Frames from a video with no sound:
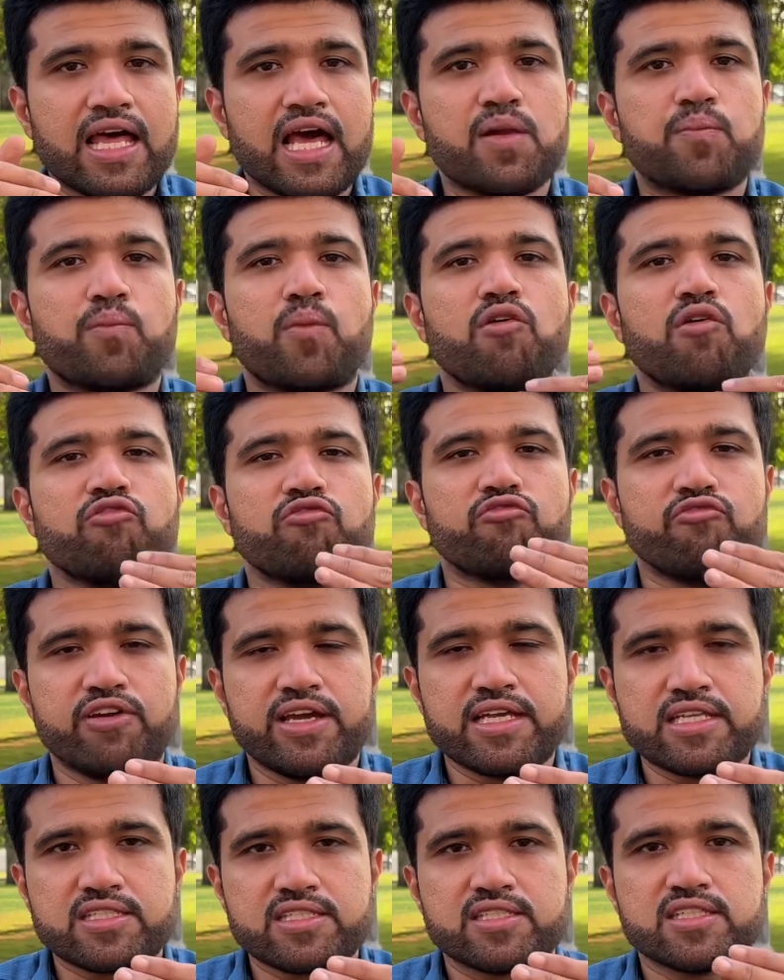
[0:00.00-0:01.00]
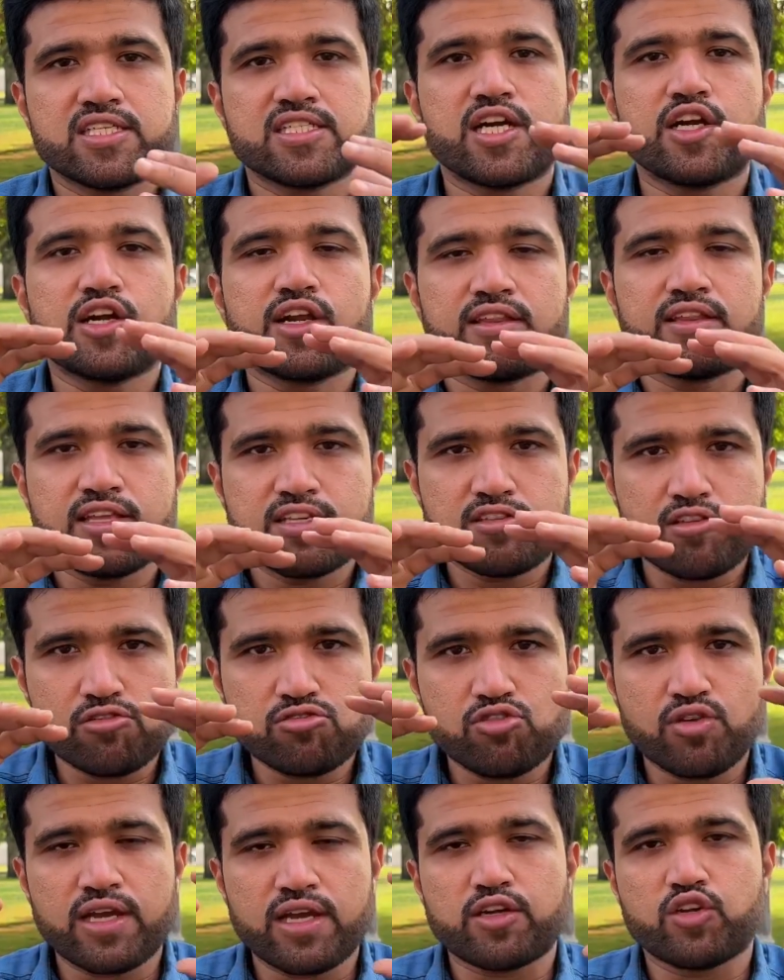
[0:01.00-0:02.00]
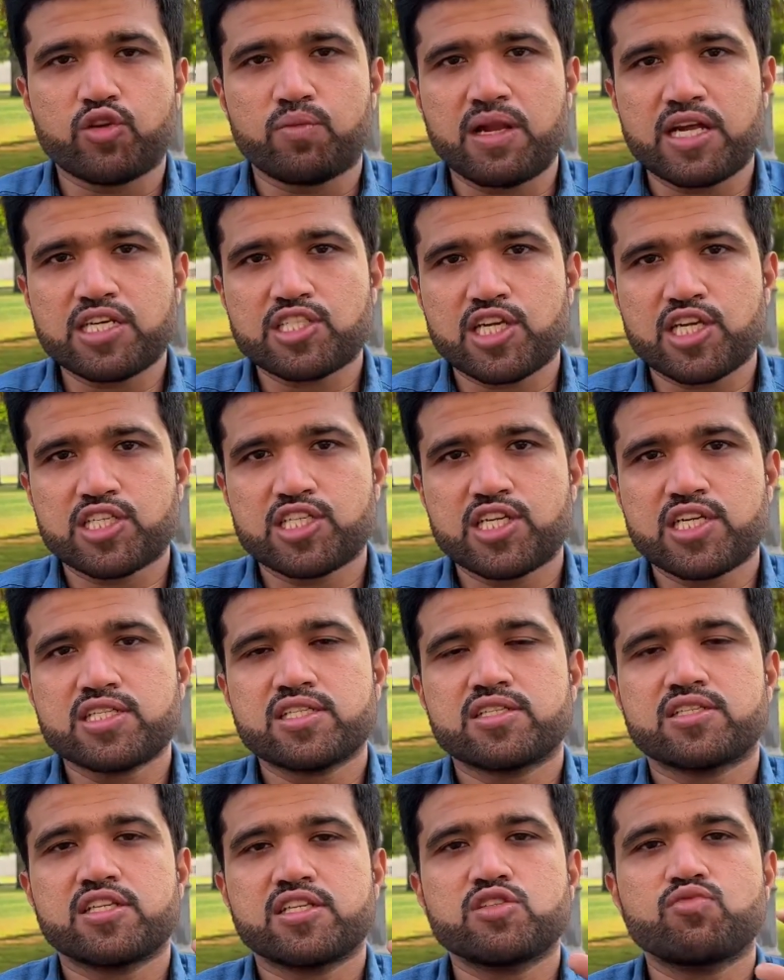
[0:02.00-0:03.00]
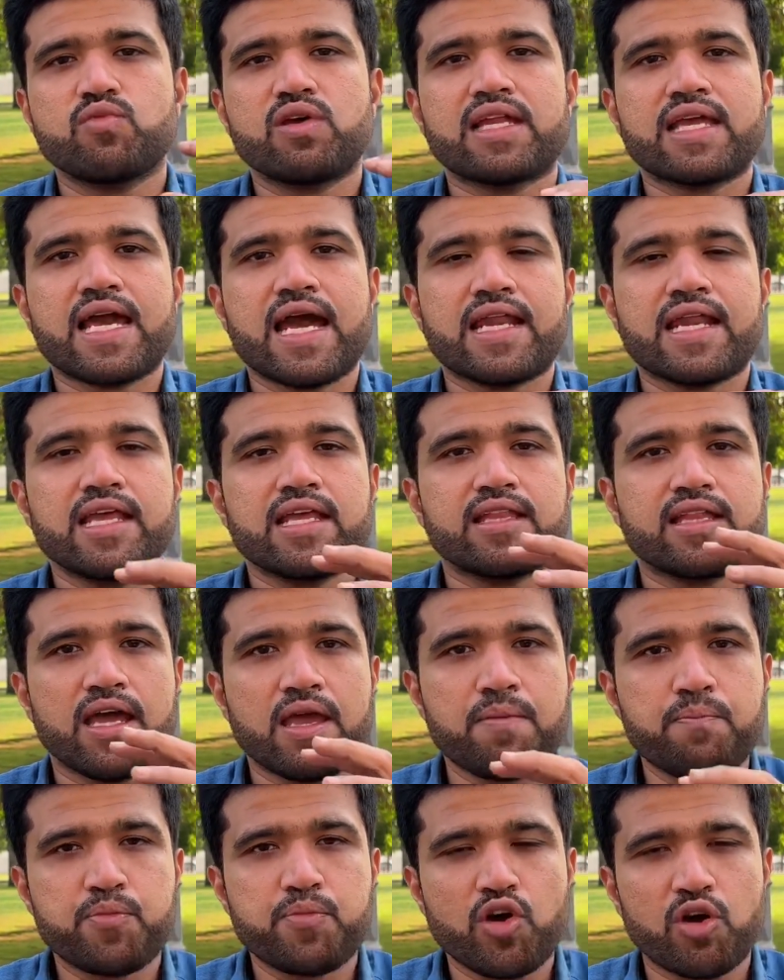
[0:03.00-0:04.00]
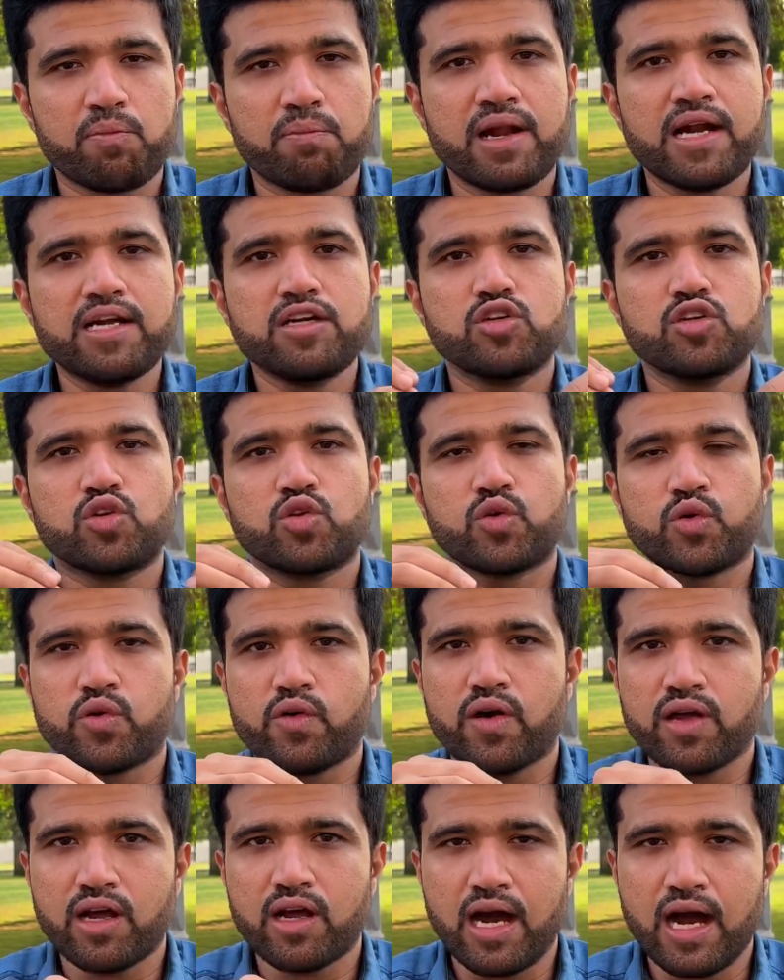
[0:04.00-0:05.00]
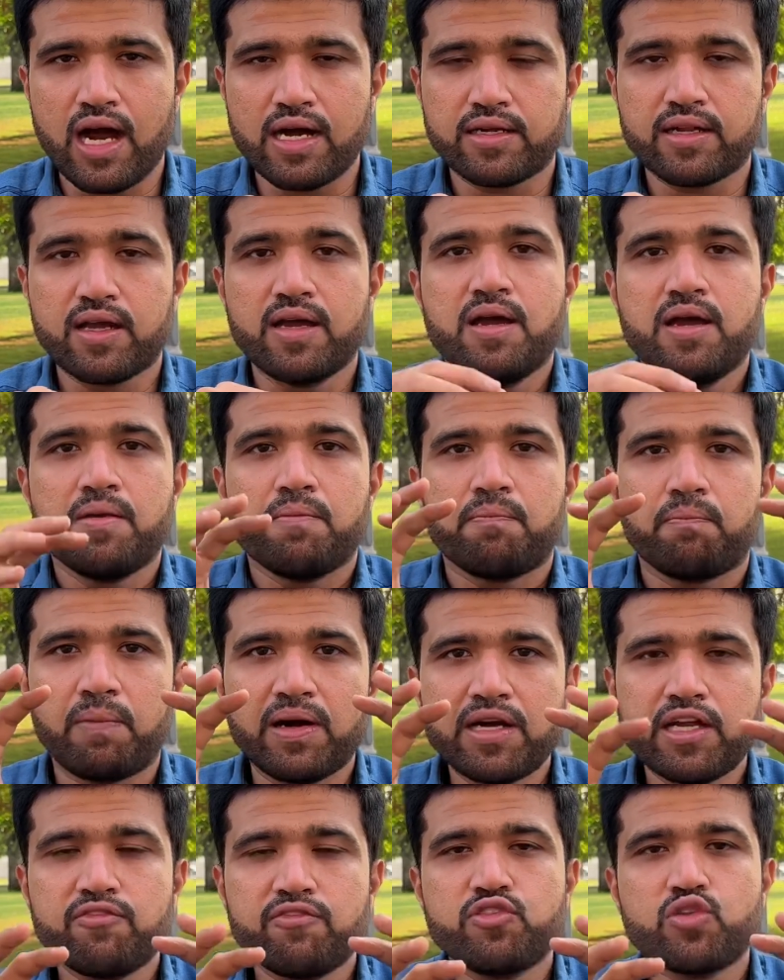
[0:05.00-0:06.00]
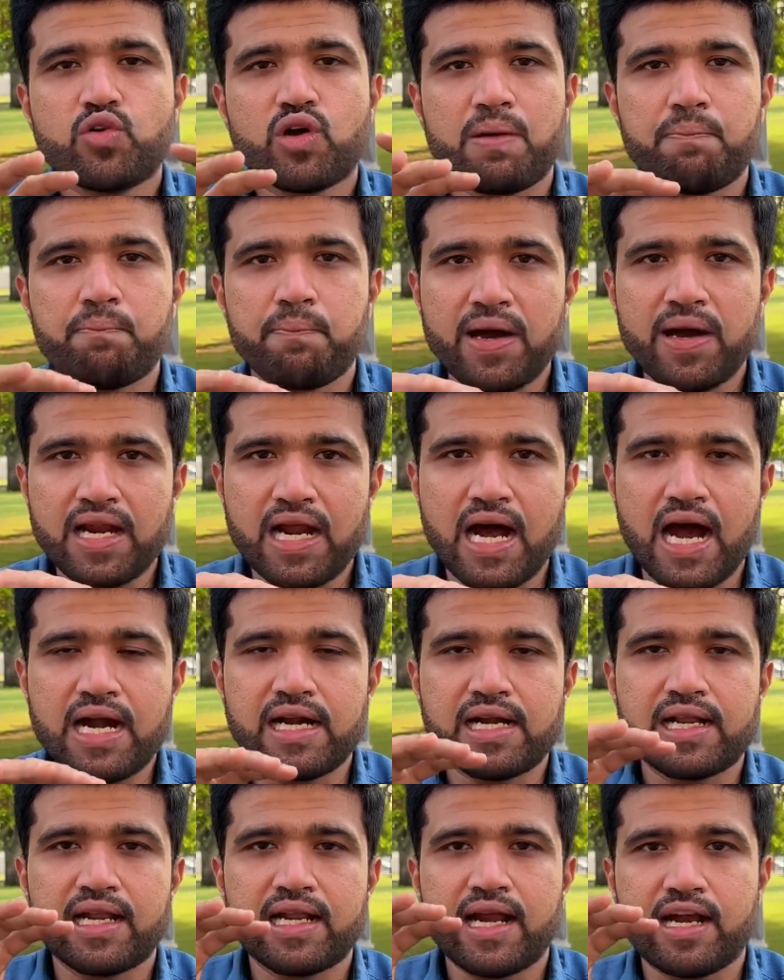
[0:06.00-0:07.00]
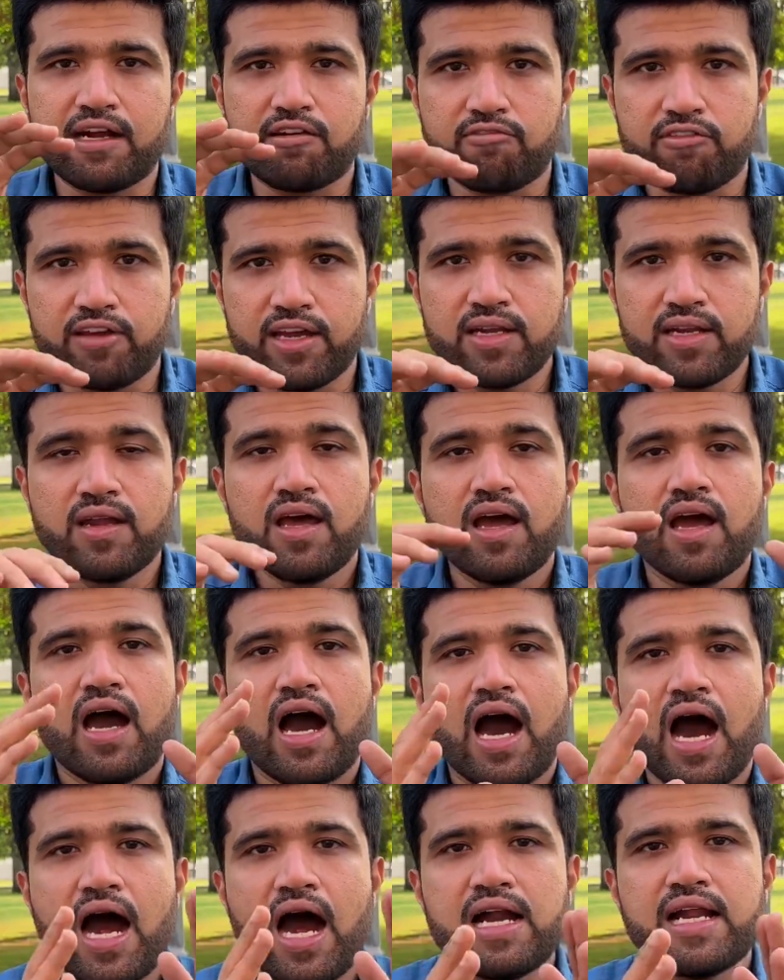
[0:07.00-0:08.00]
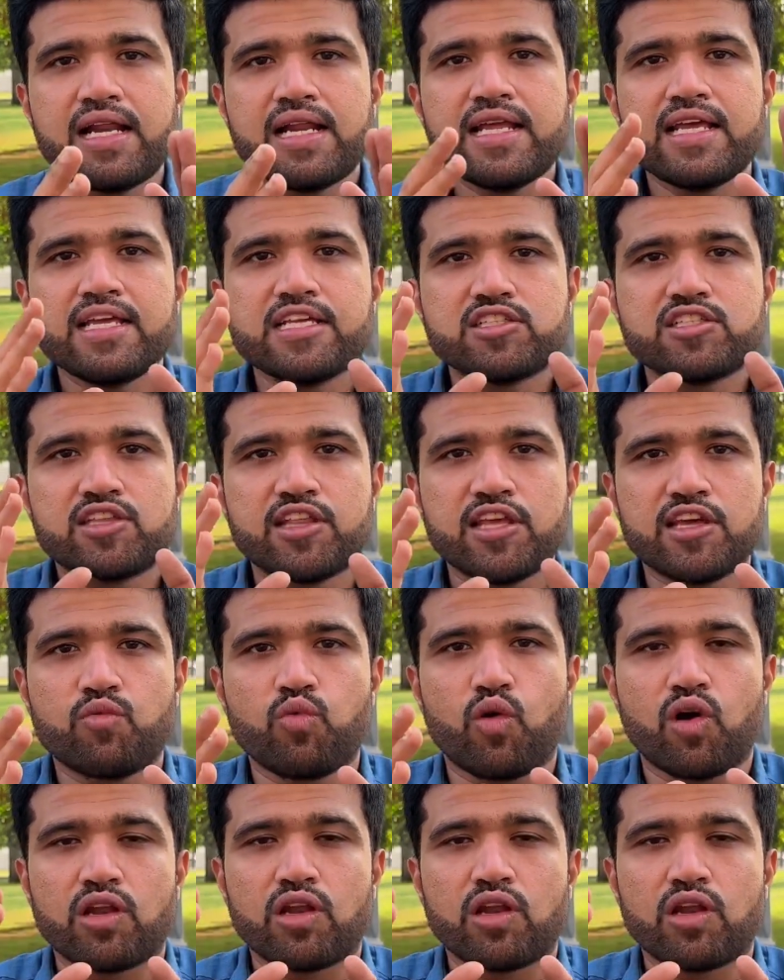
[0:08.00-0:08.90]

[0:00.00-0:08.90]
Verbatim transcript: help of veins. These are these also are tubular structures. This will carry the impure blood to your heart. But if you compare artery and vein, artery is thick wall